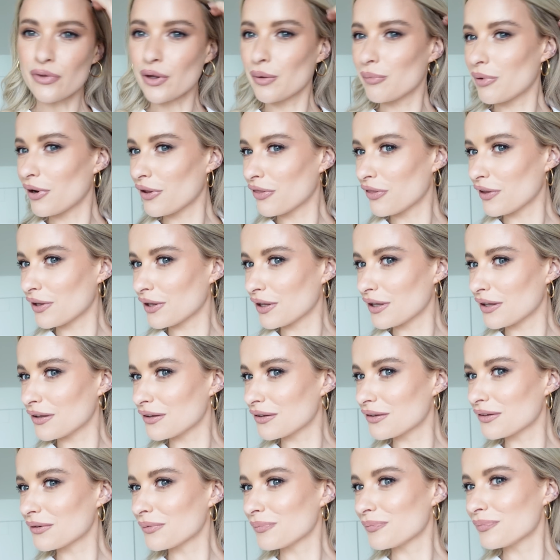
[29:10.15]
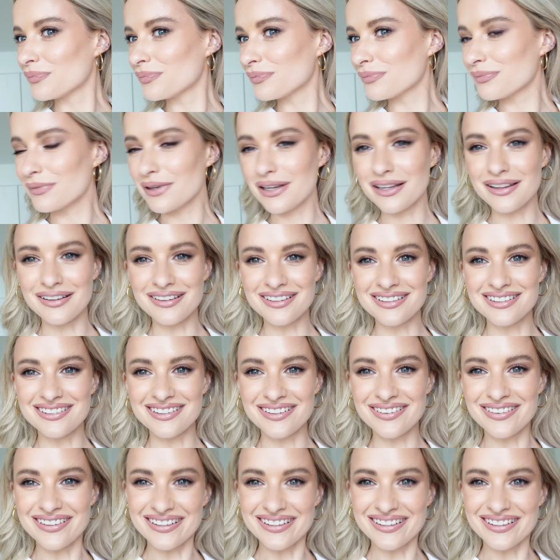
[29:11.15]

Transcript: But I think it's, it looks so